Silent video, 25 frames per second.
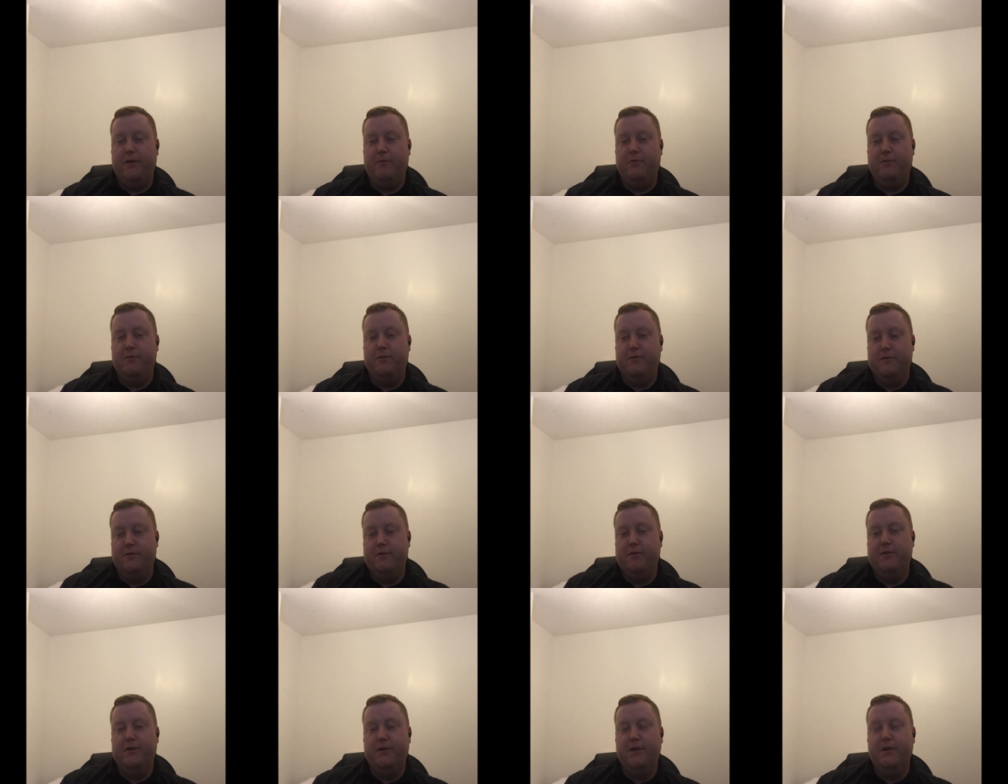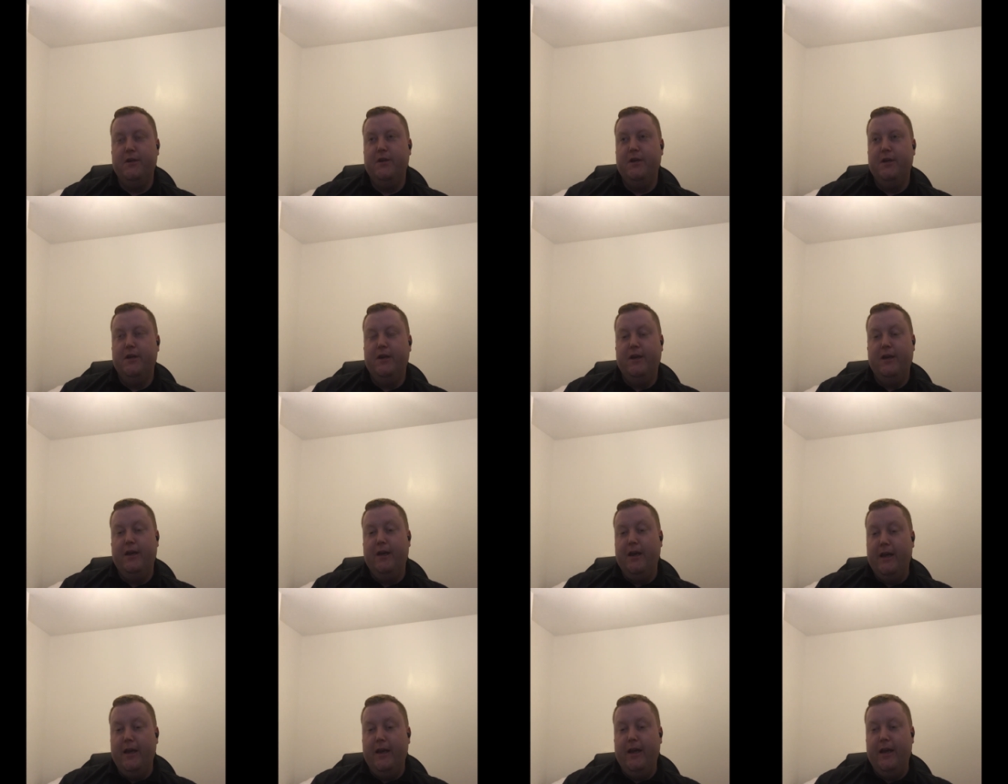example,
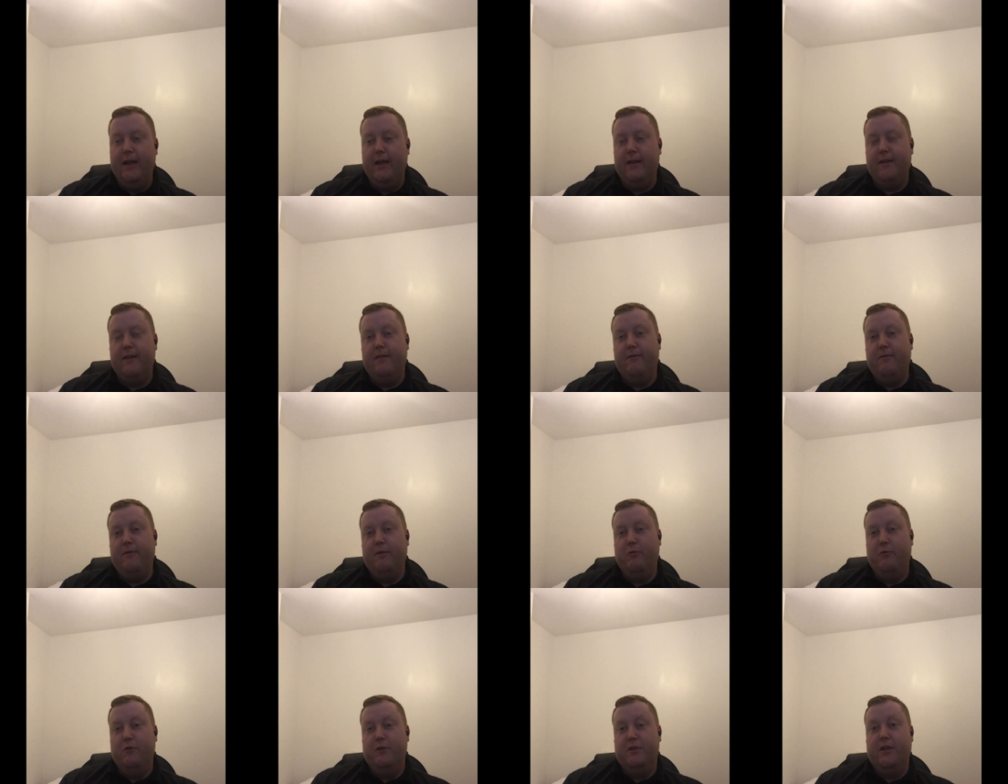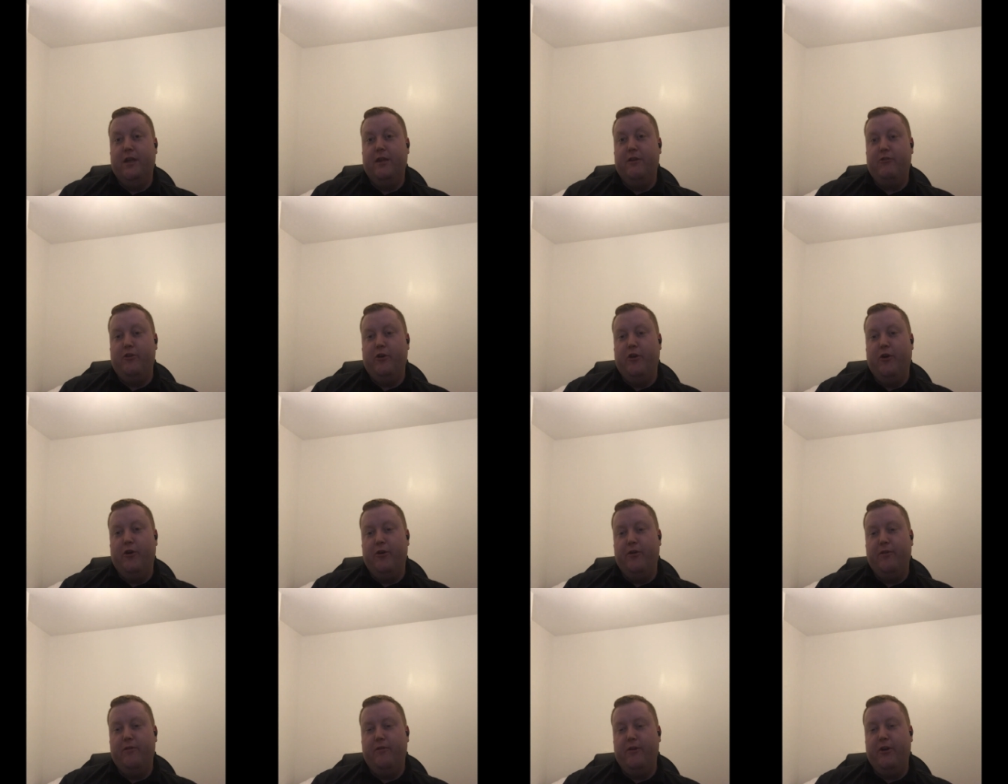it was literally
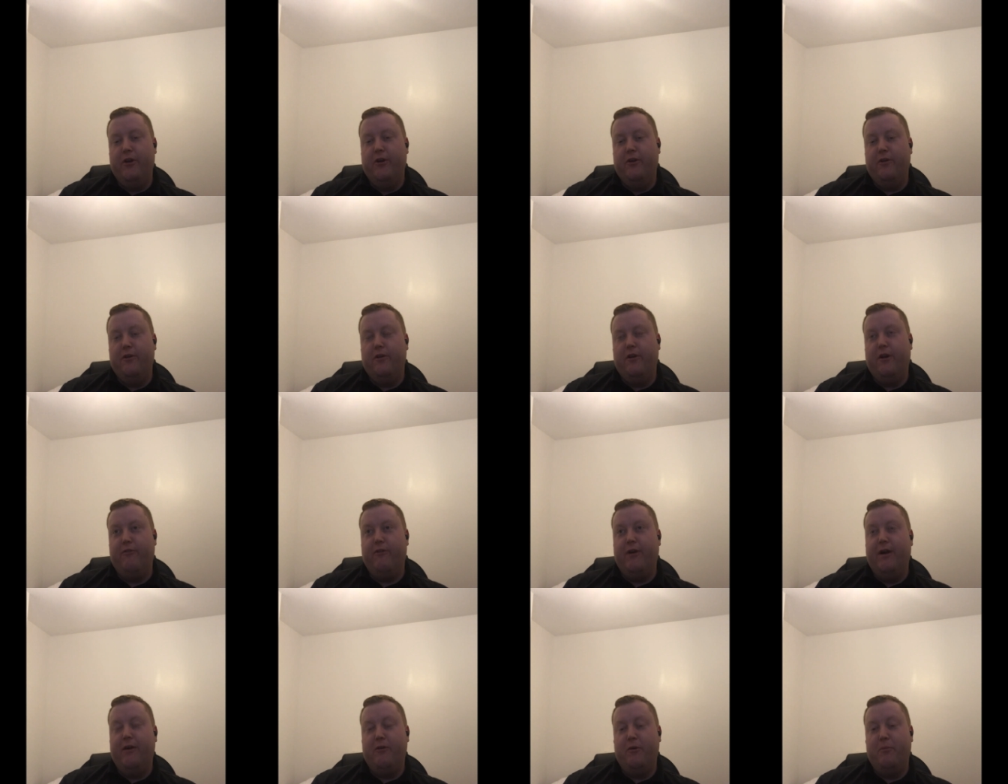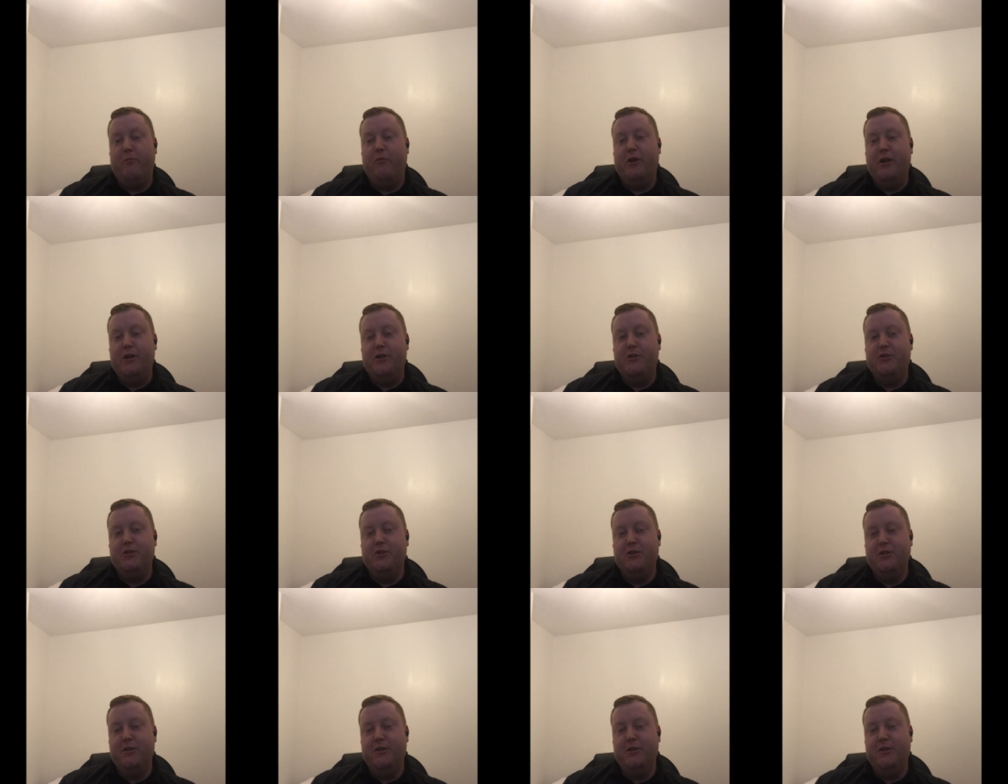on around a bridge.